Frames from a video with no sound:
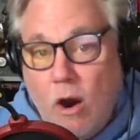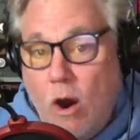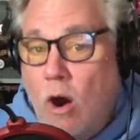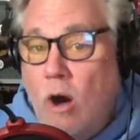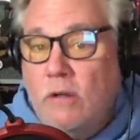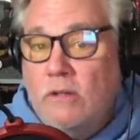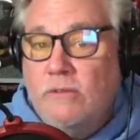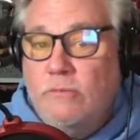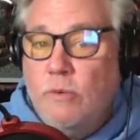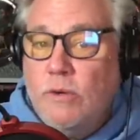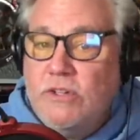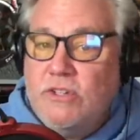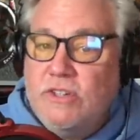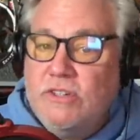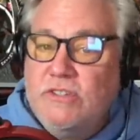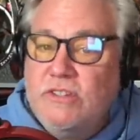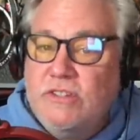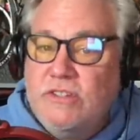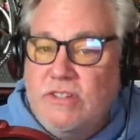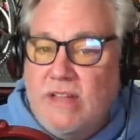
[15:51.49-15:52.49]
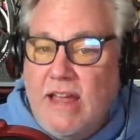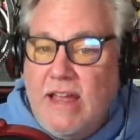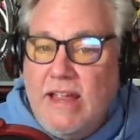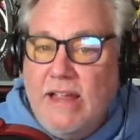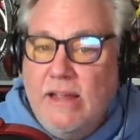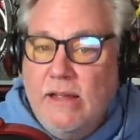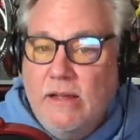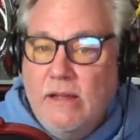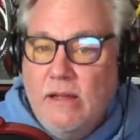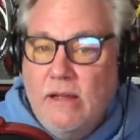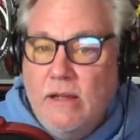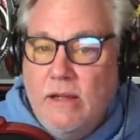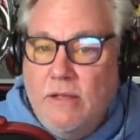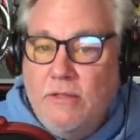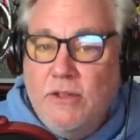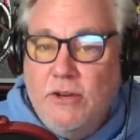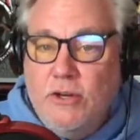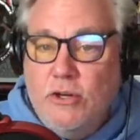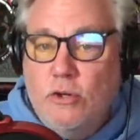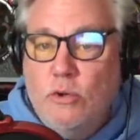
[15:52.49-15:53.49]
All of which is to say,
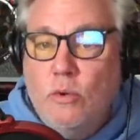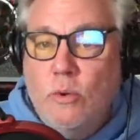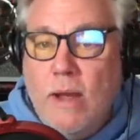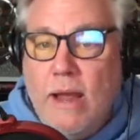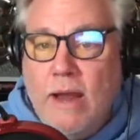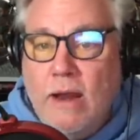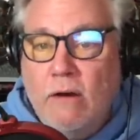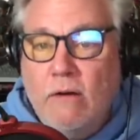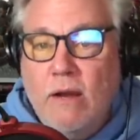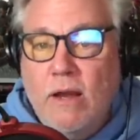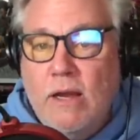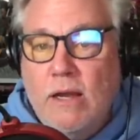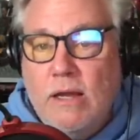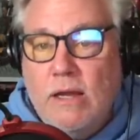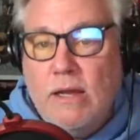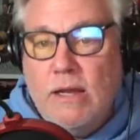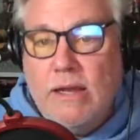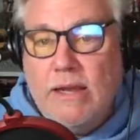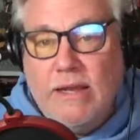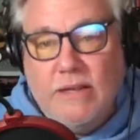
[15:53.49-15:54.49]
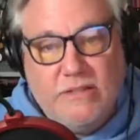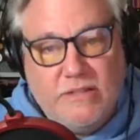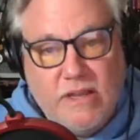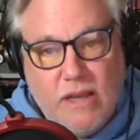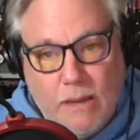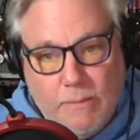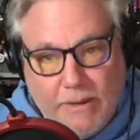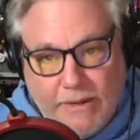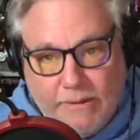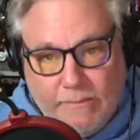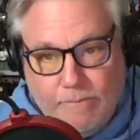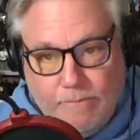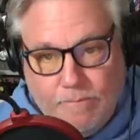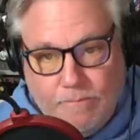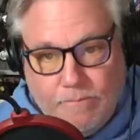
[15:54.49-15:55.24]
the new era is coming.